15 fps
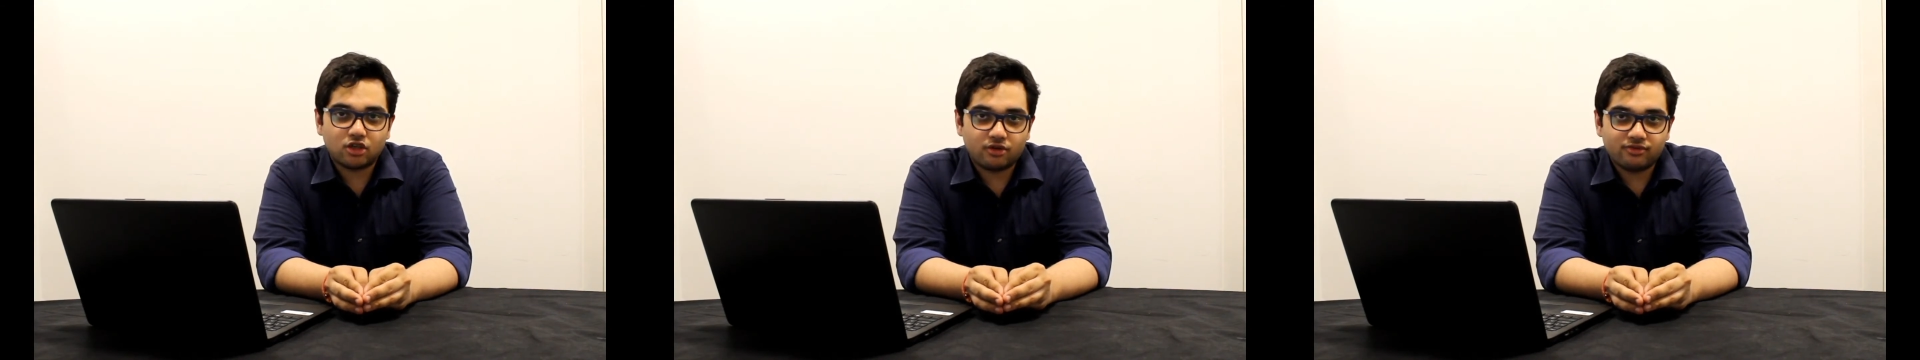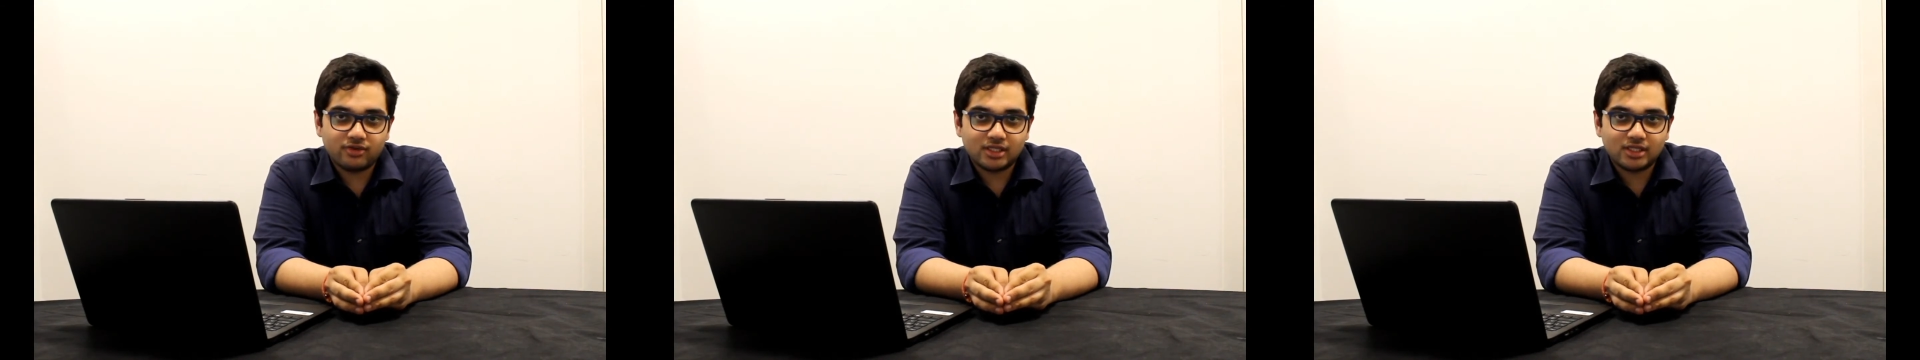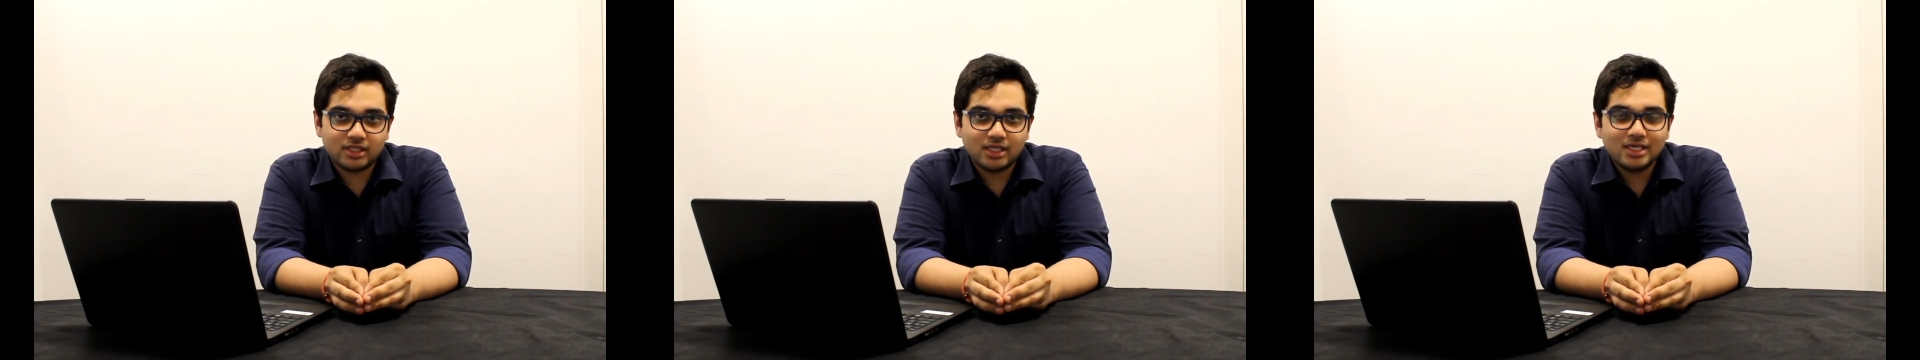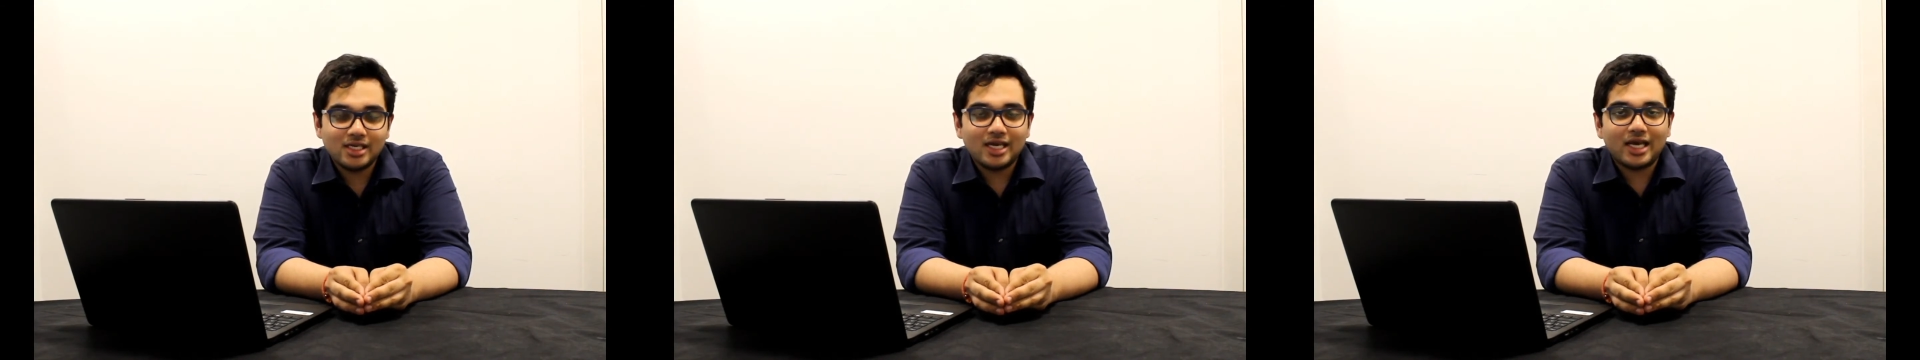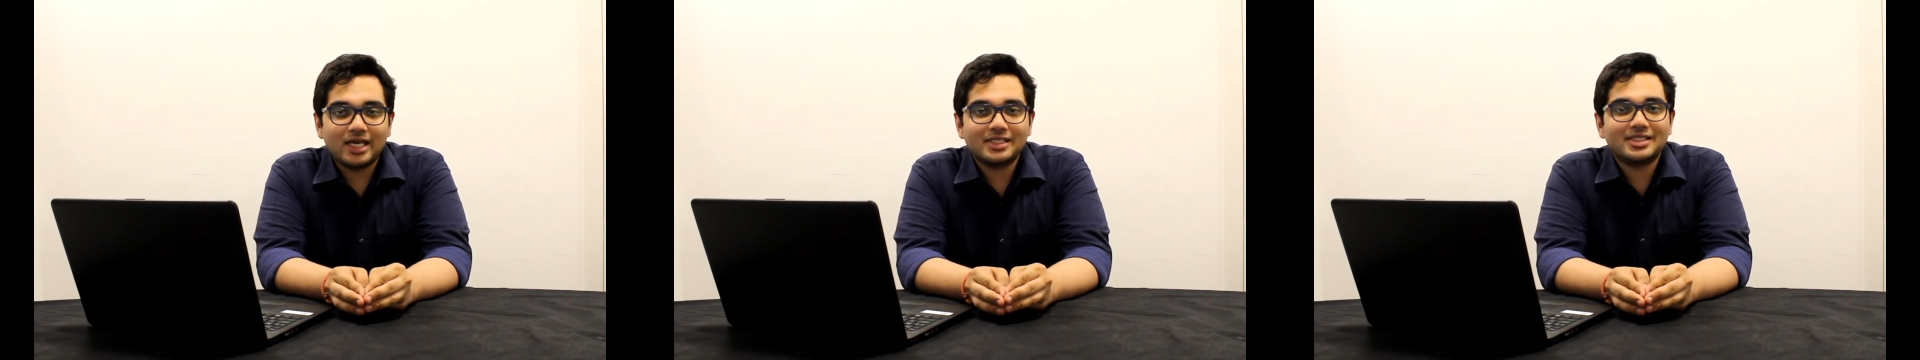Office,
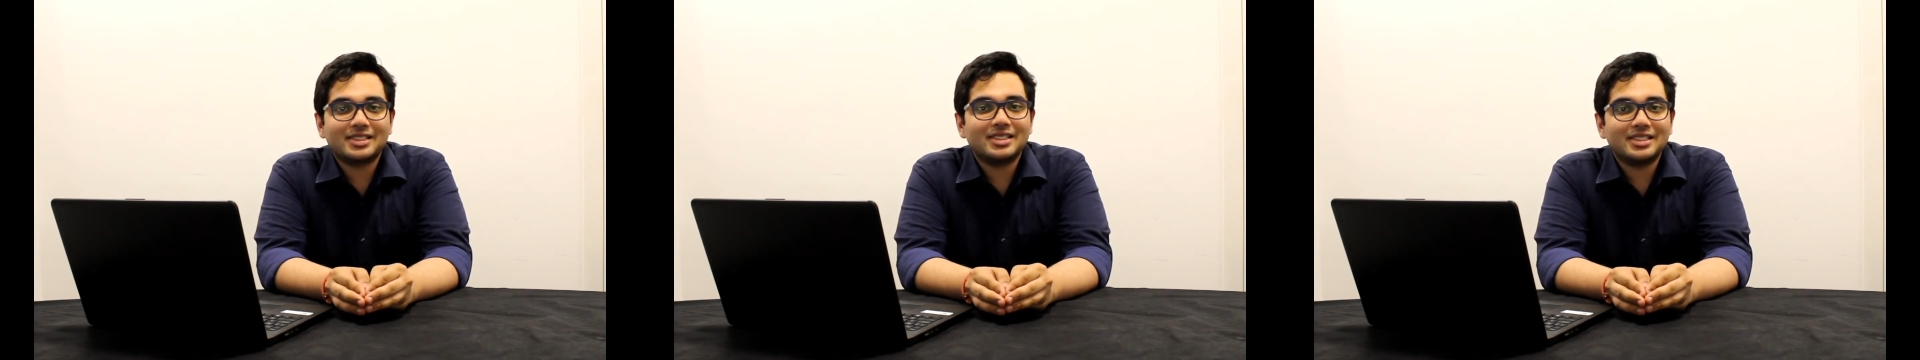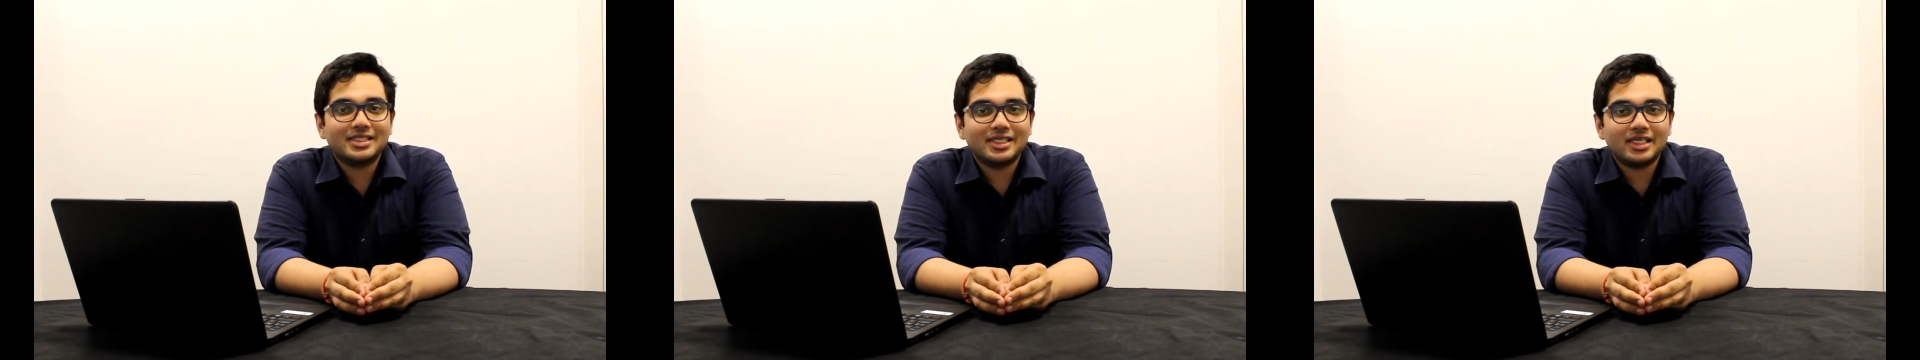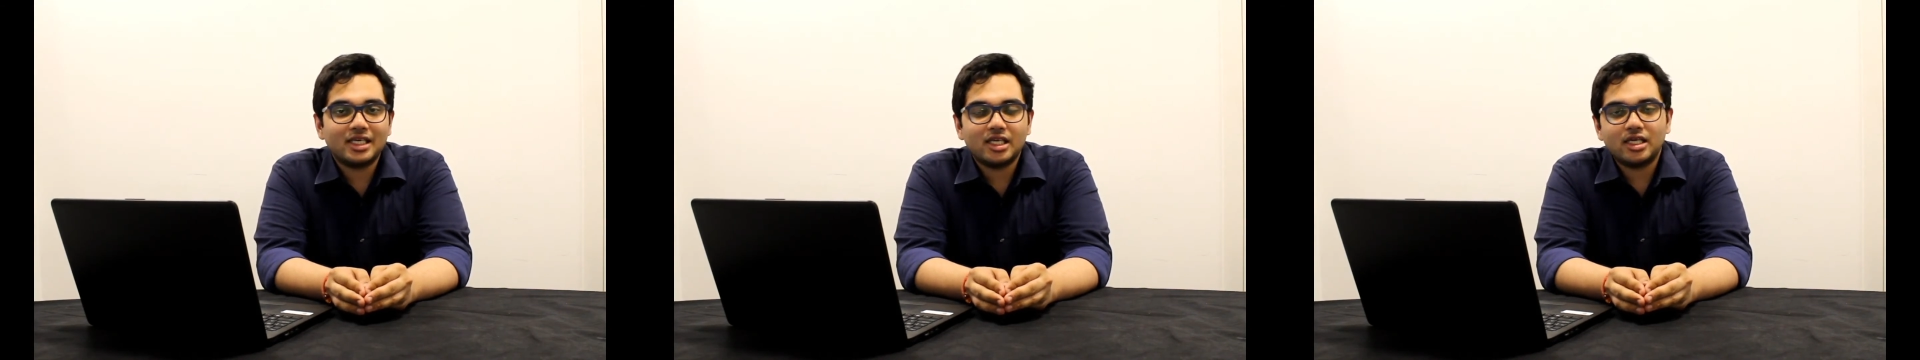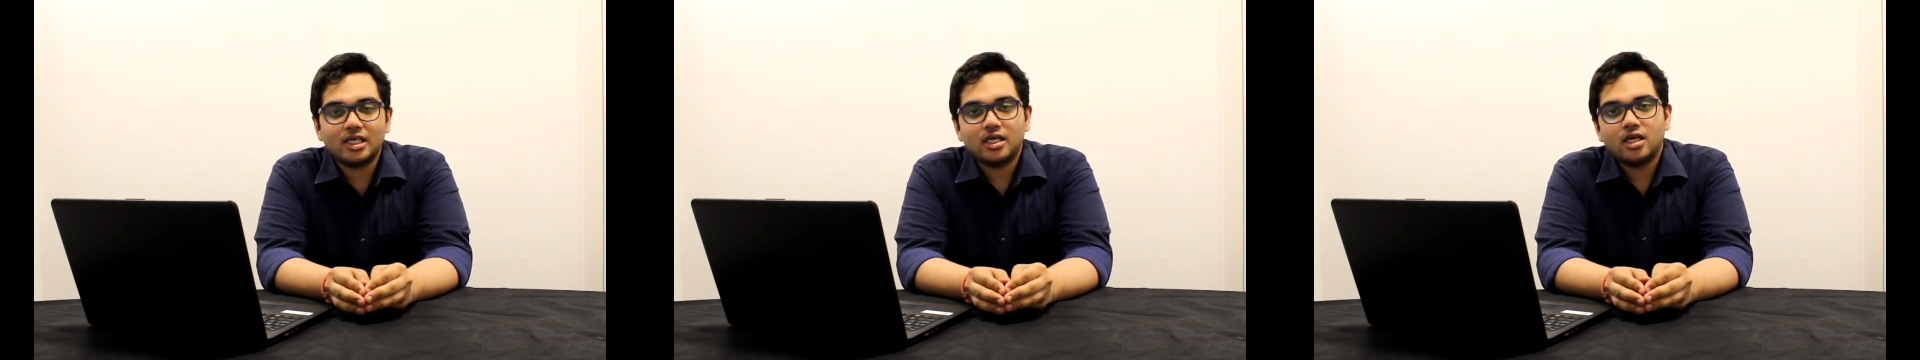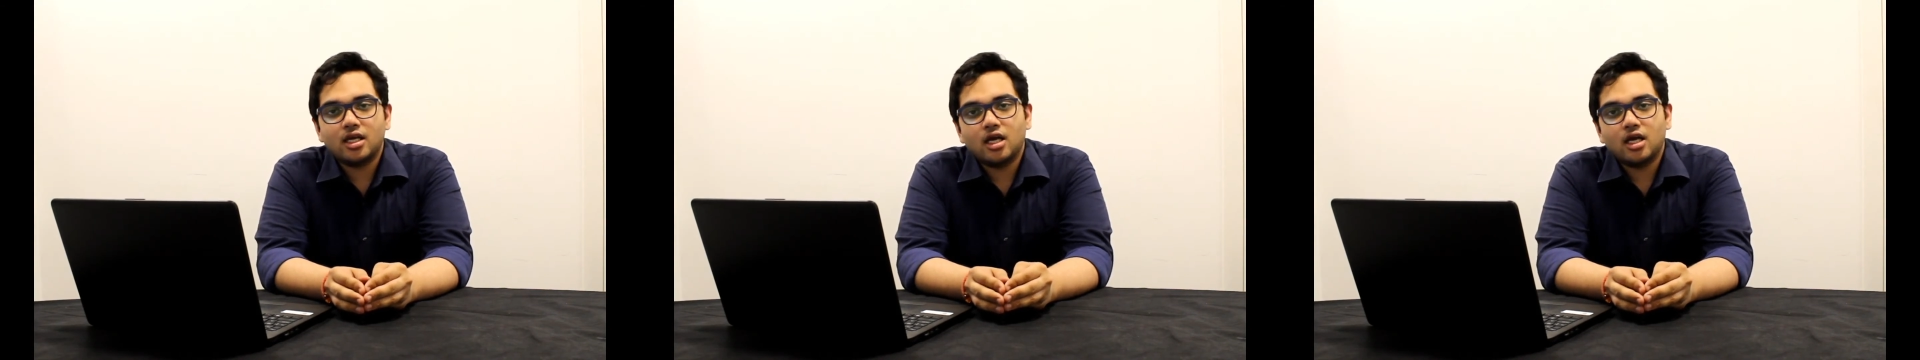has recently